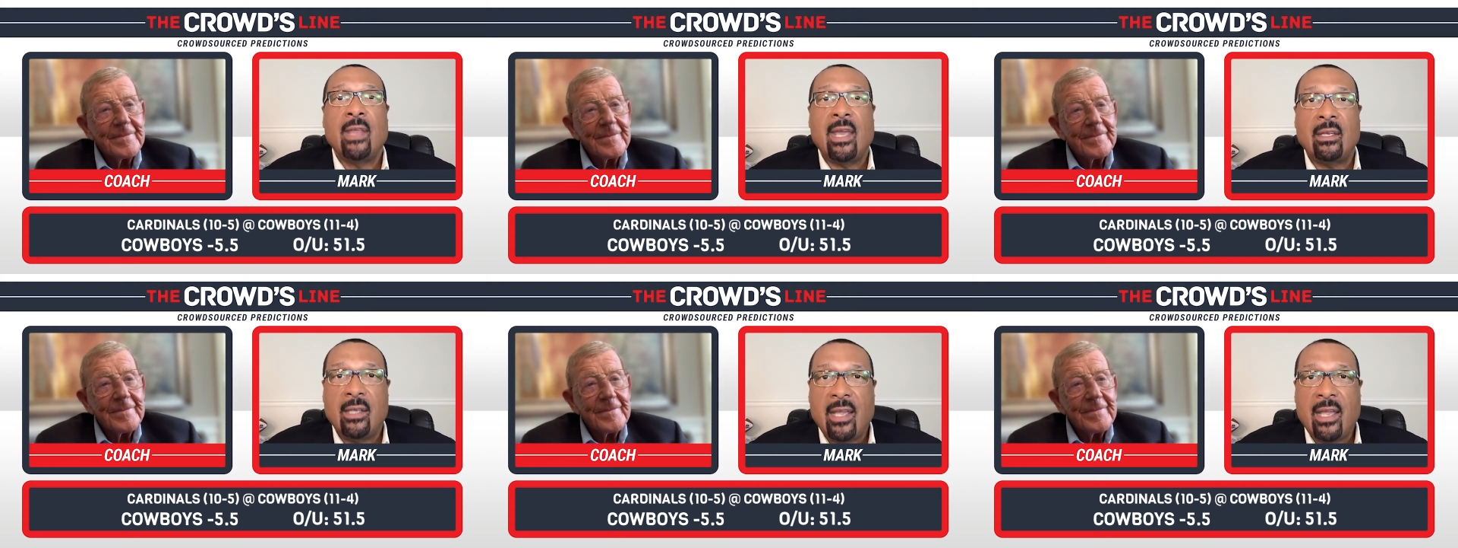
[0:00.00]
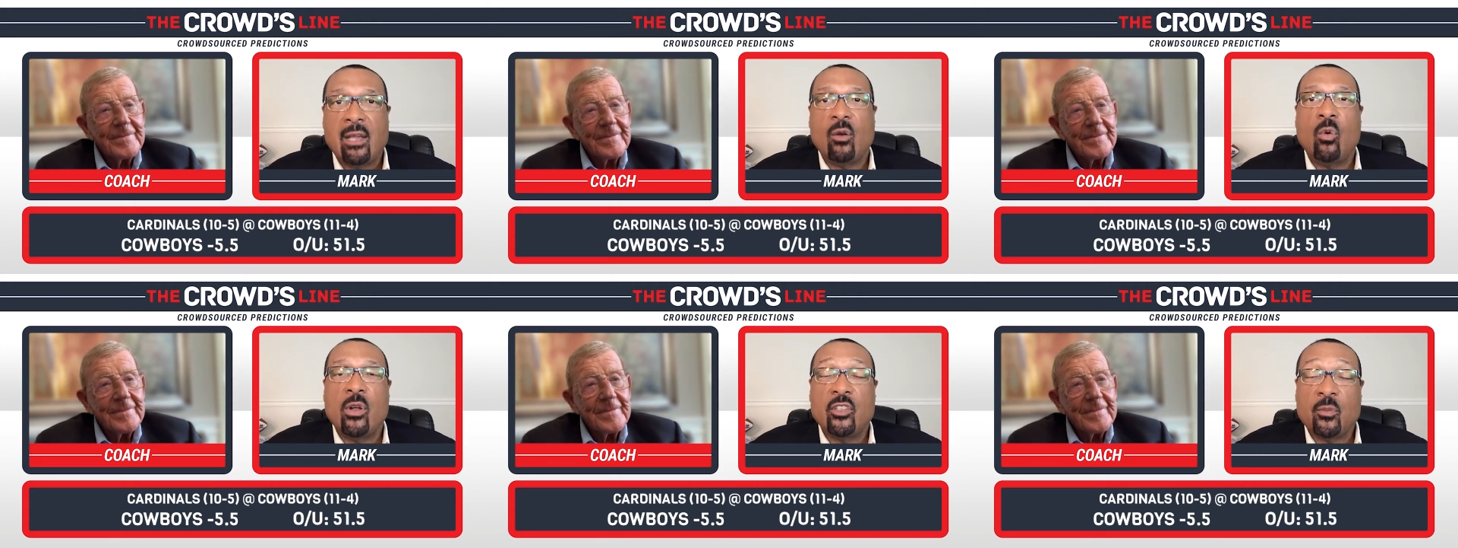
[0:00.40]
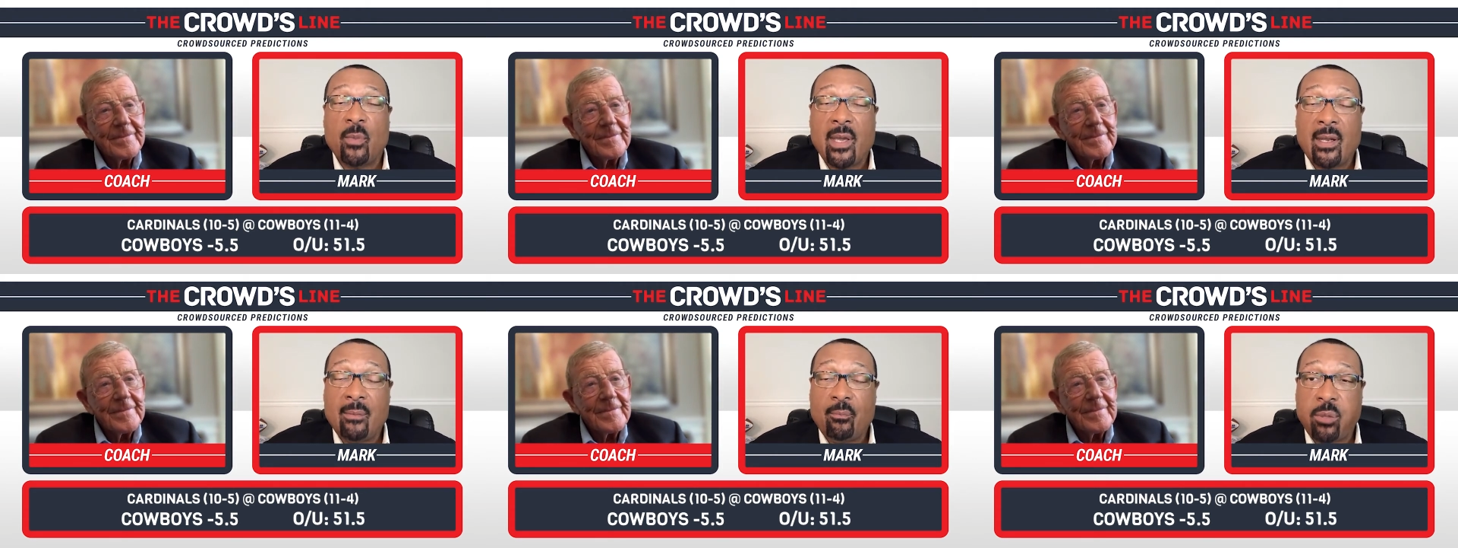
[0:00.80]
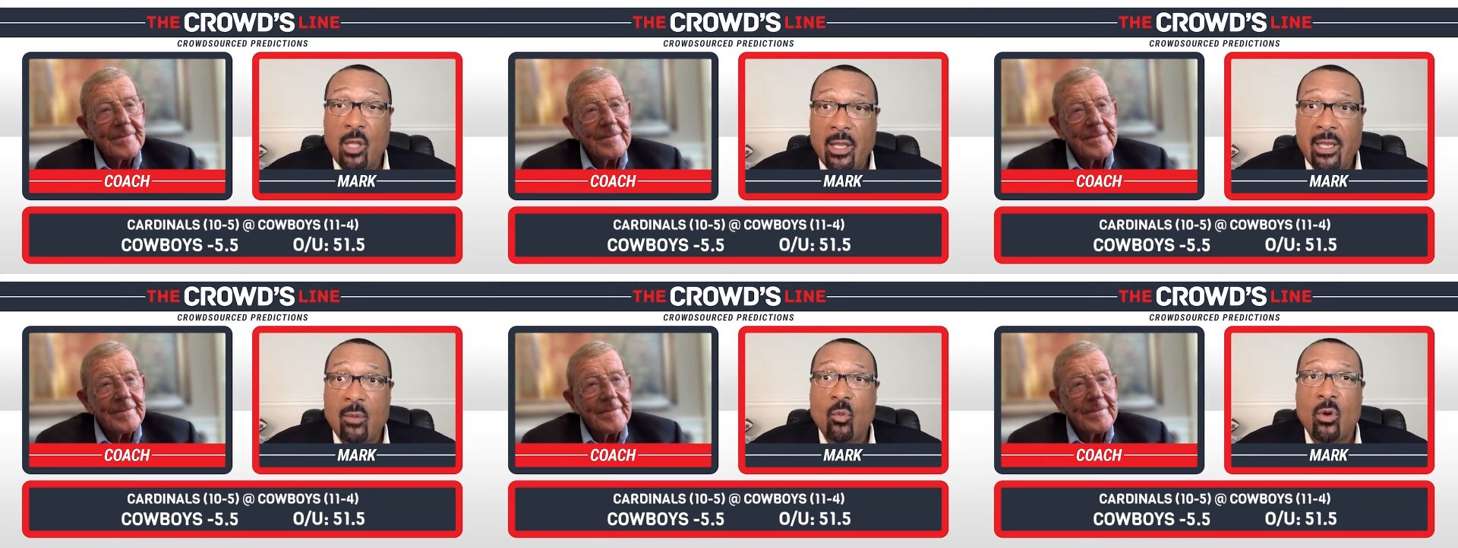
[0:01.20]
Speaker 1: that Dan Quinn's been
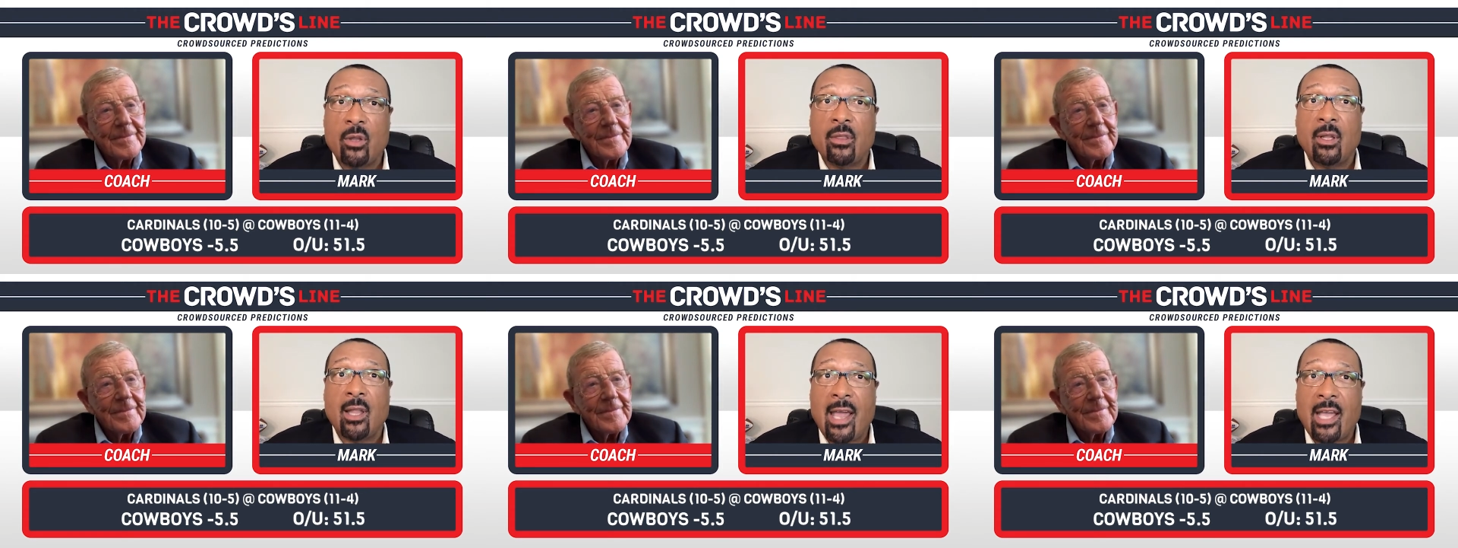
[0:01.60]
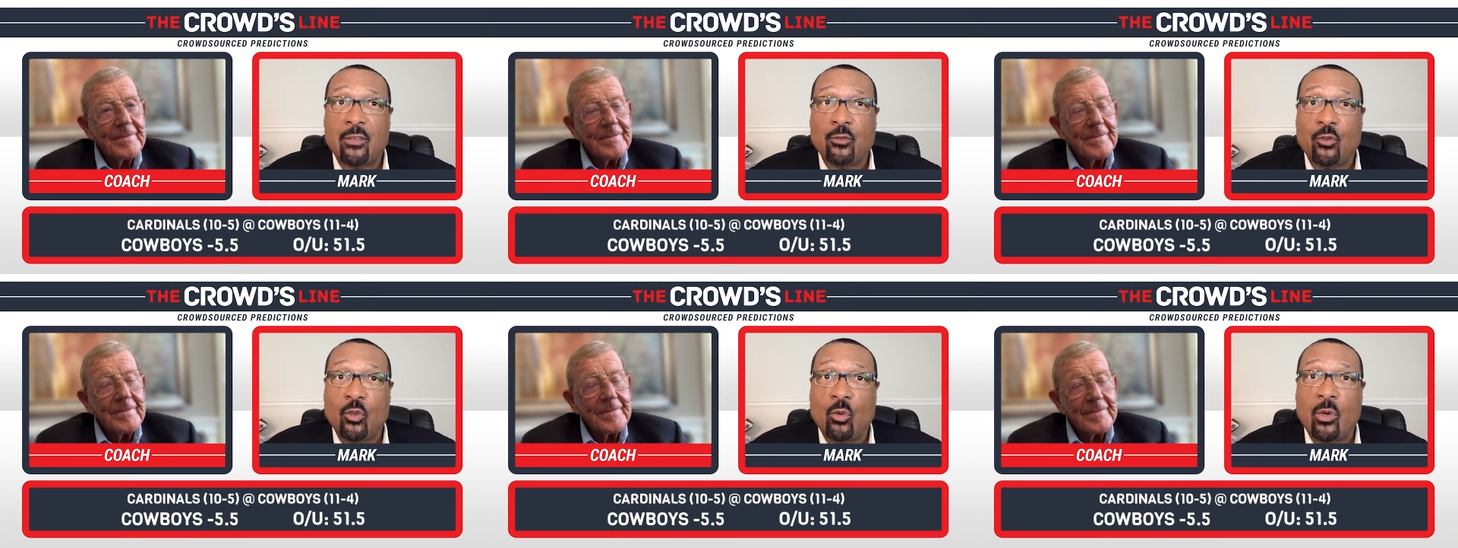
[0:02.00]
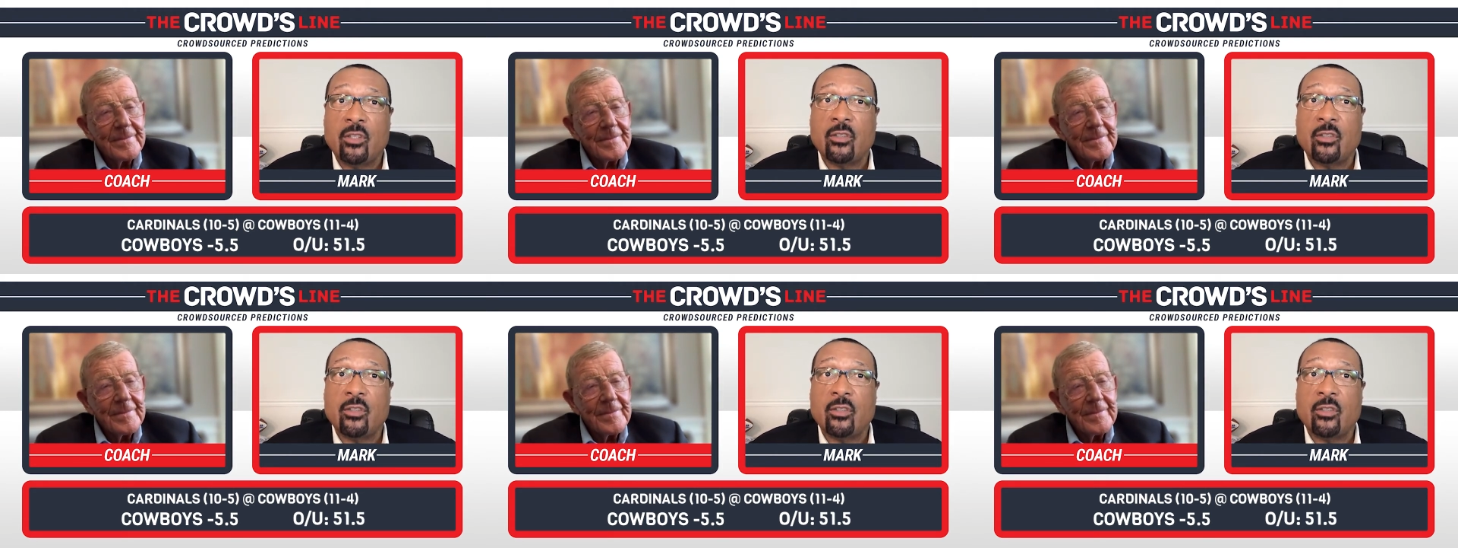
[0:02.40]
playing with the last few